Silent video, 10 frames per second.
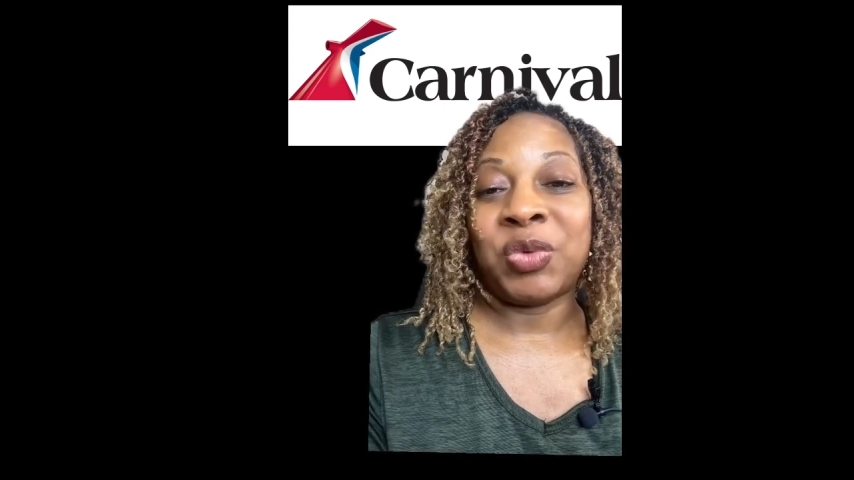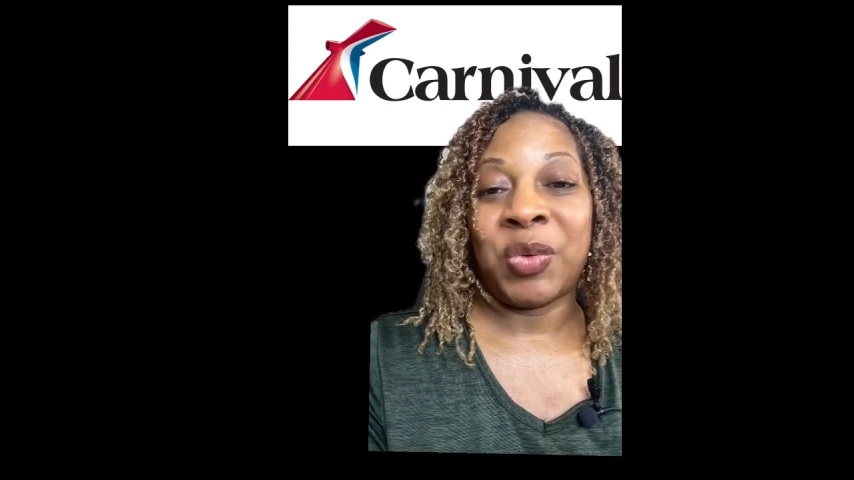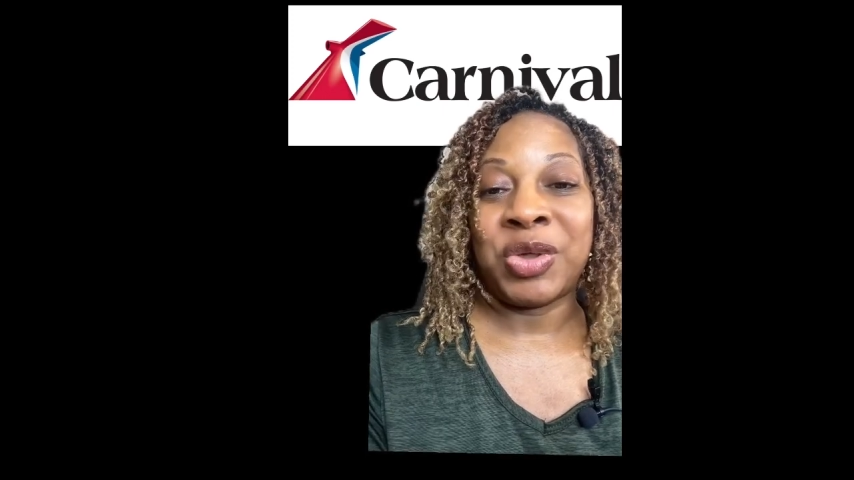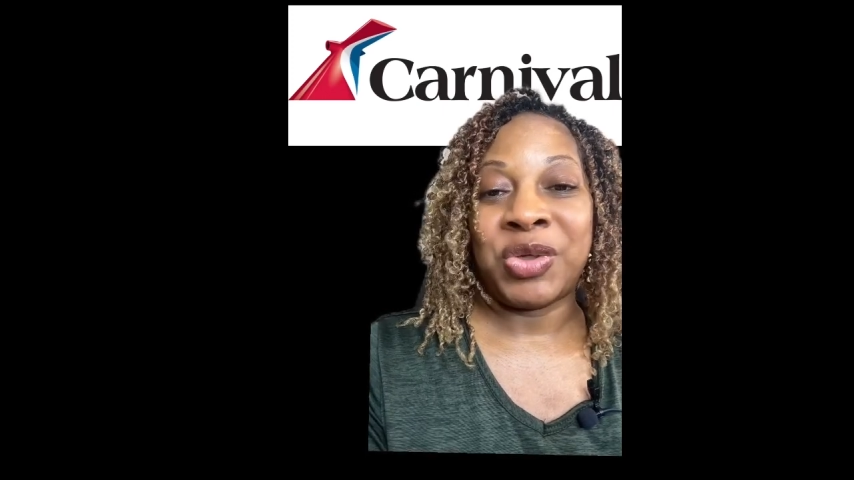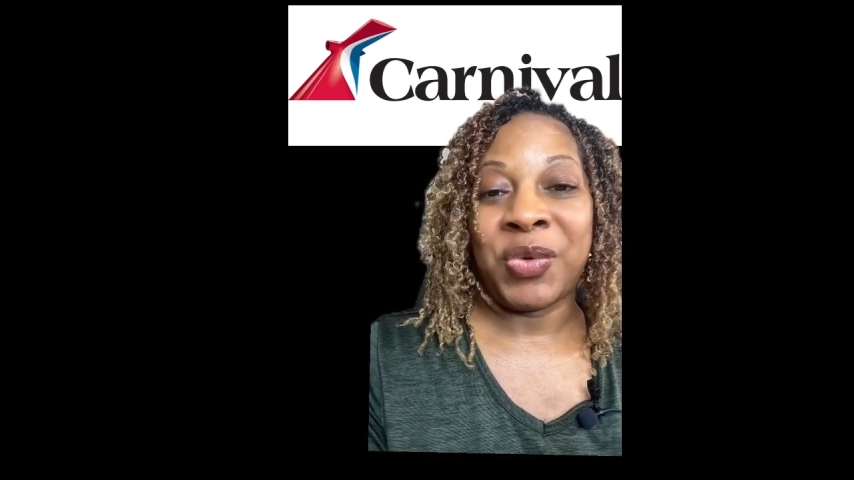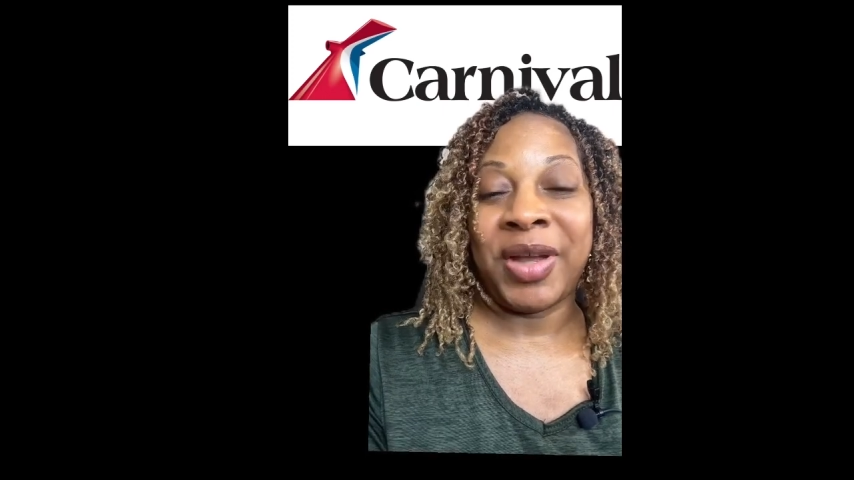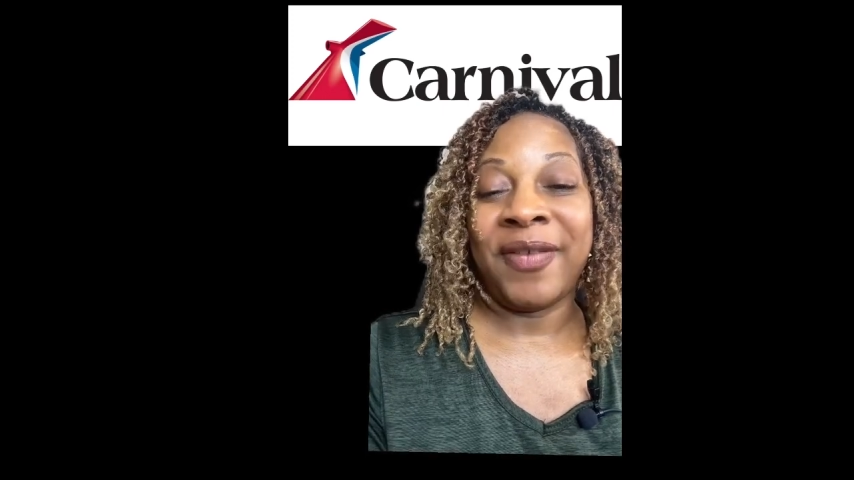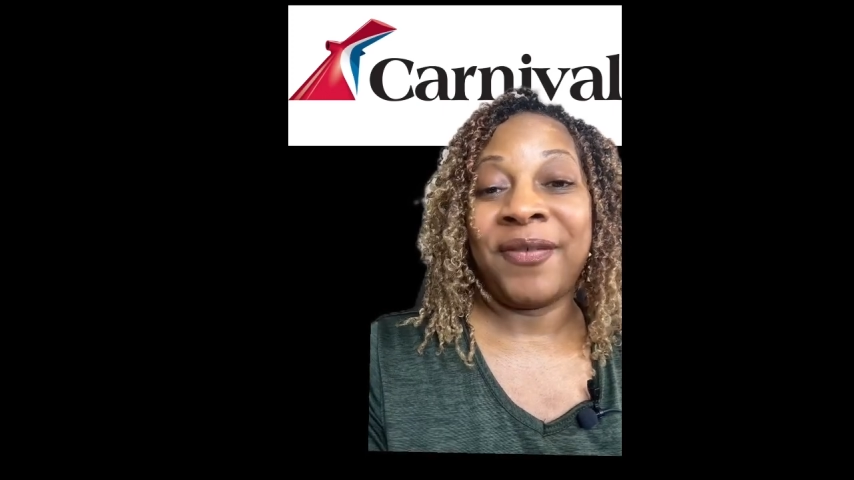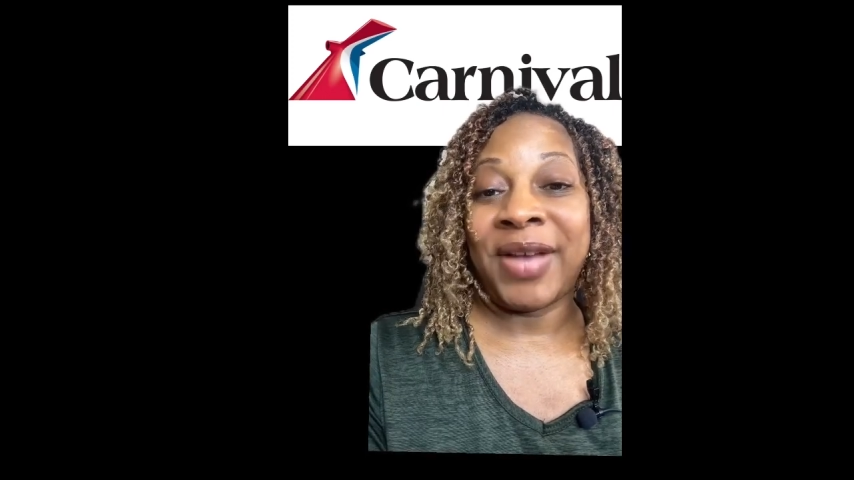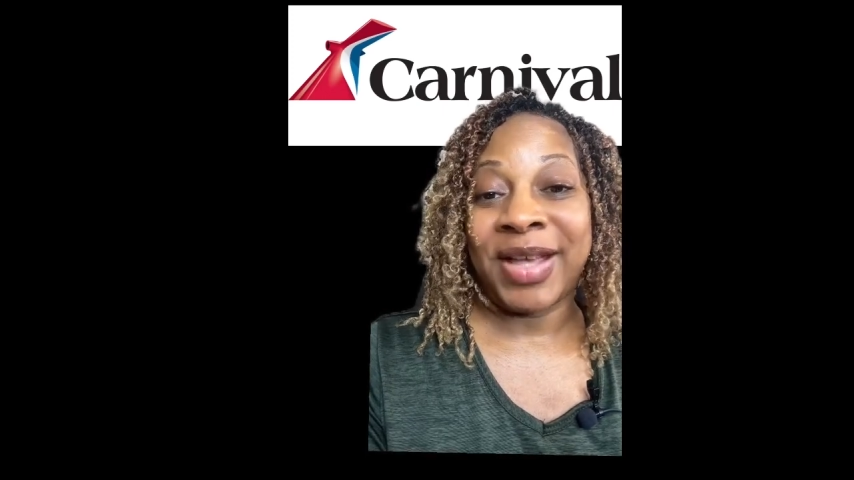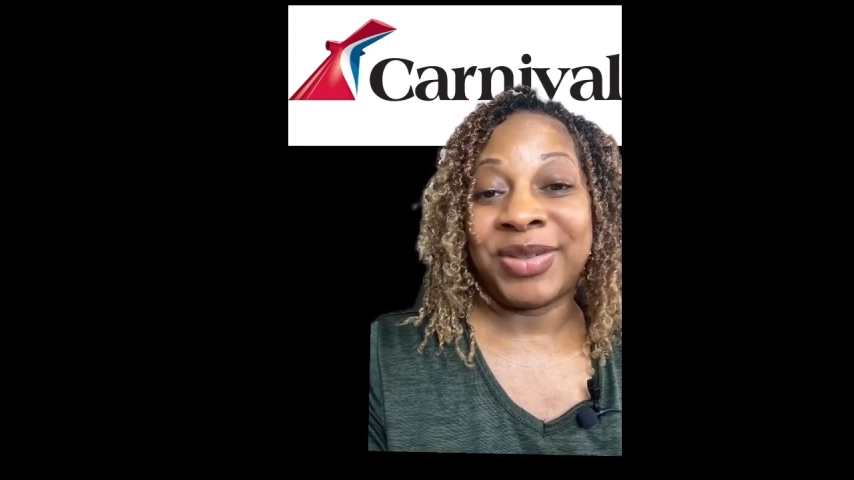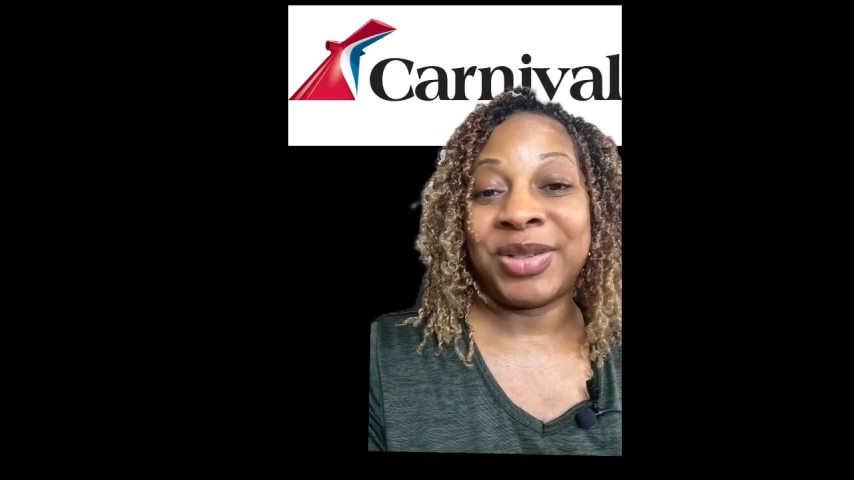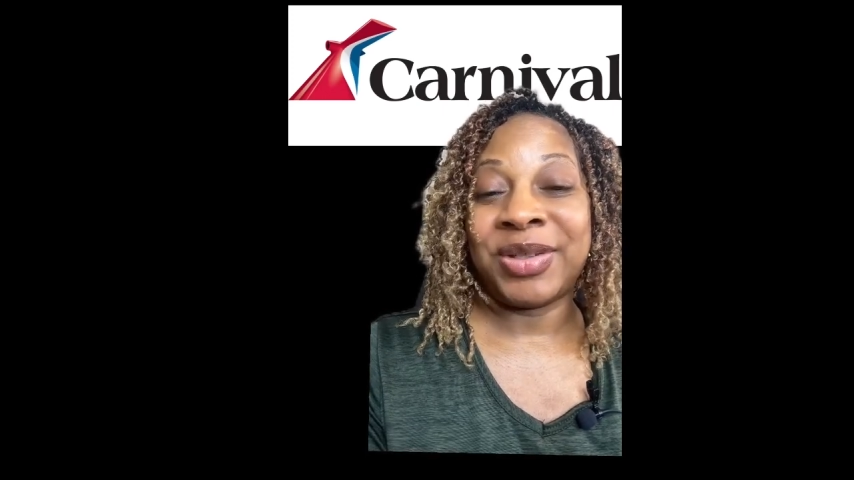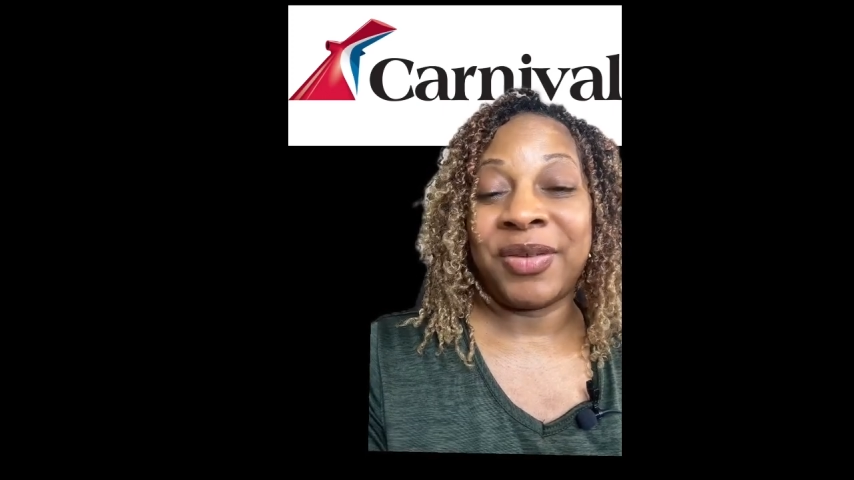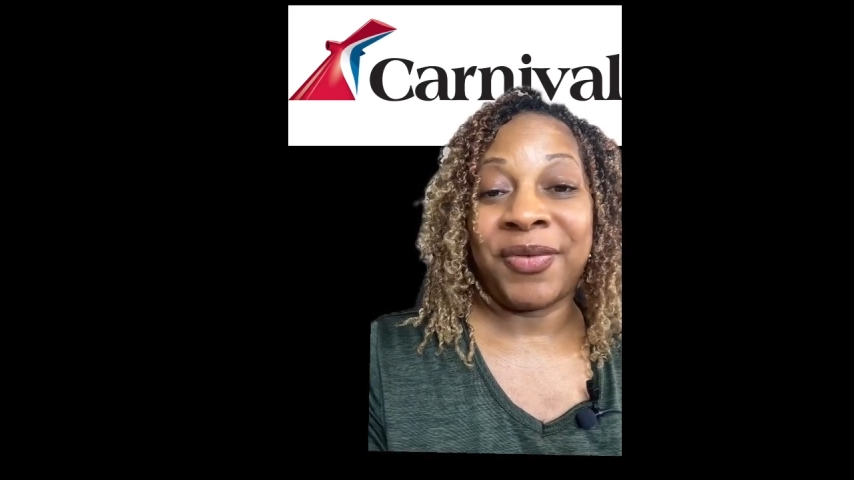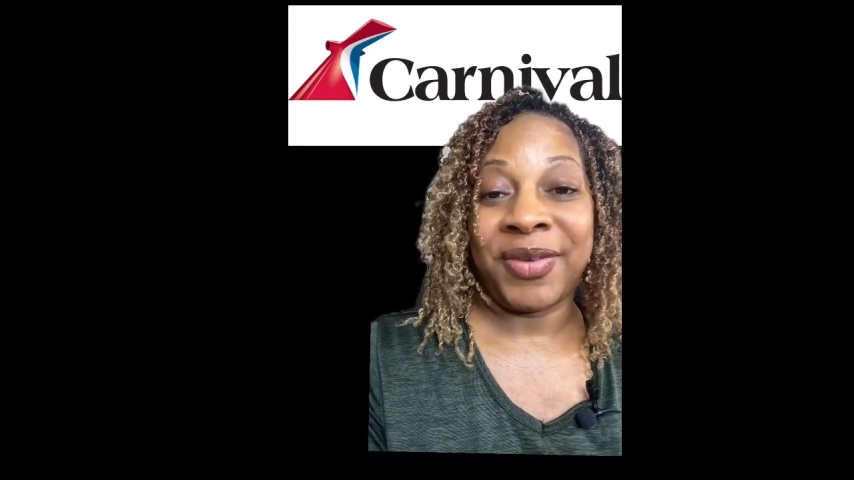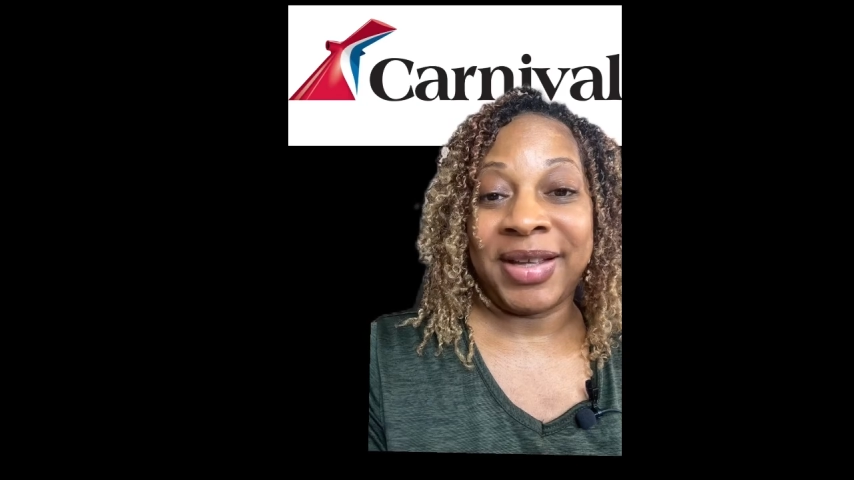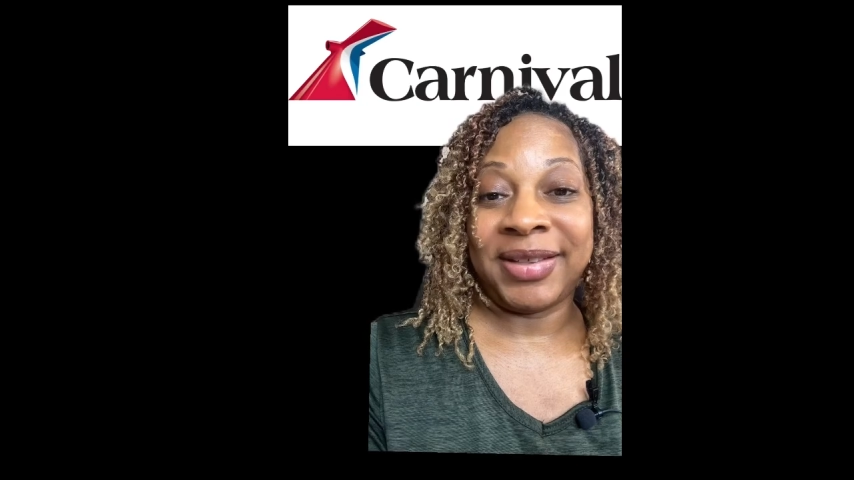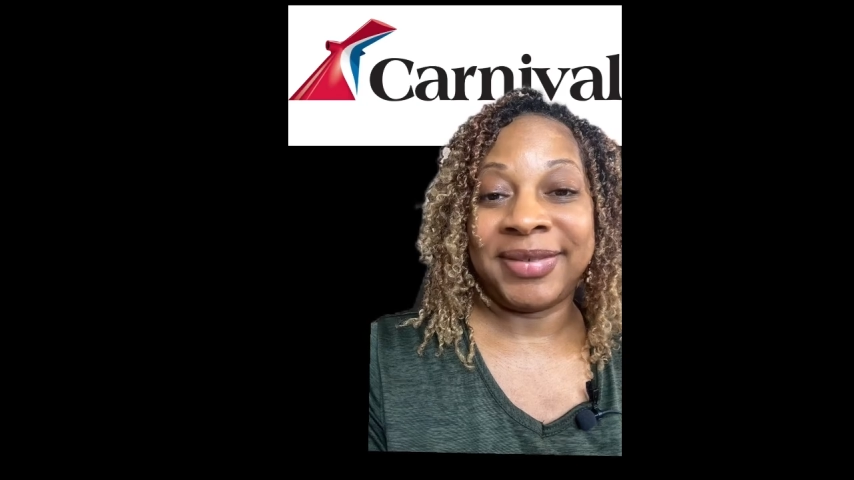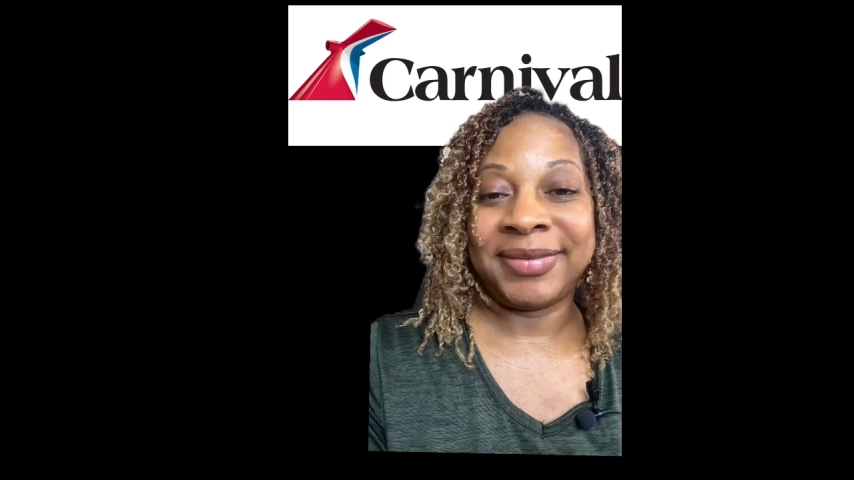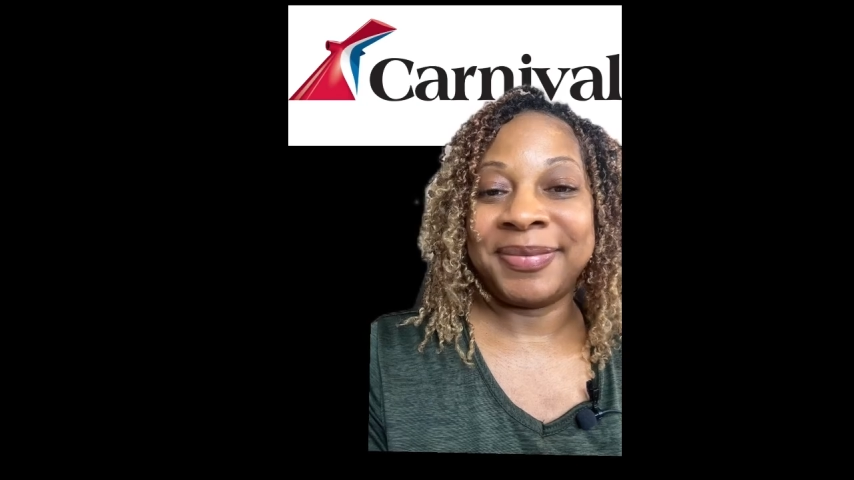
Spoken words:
we were doing Faster to the Fun.